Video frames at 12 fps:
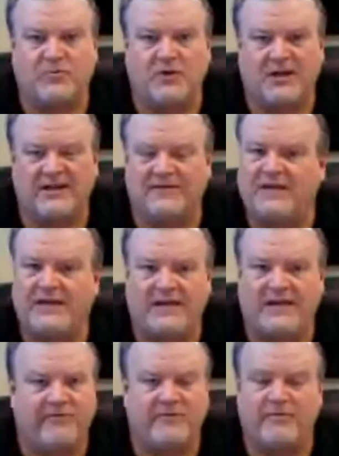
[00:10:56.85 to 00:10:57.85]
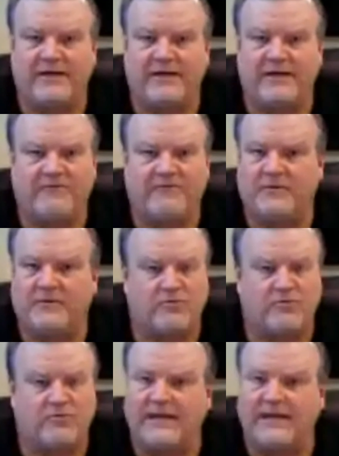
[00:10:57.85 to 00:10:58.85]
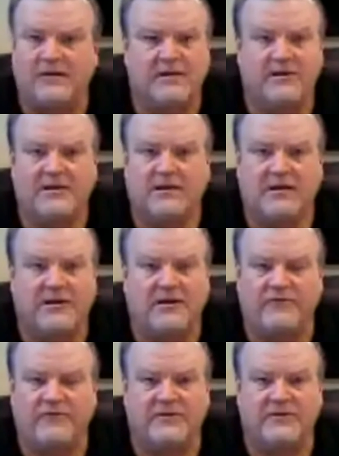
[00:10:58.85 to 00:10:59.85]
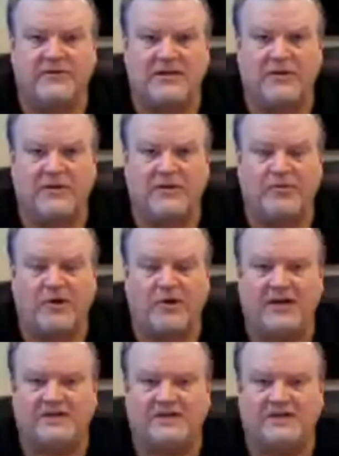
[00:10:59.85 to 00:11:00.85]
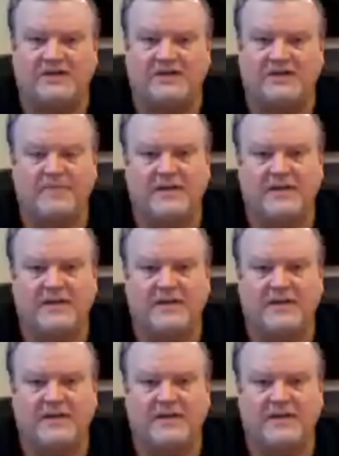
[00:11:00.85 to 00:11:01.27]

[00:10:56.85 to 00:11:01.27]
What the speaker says: We're not going to take everybody. Not everybody's ready for this team building process.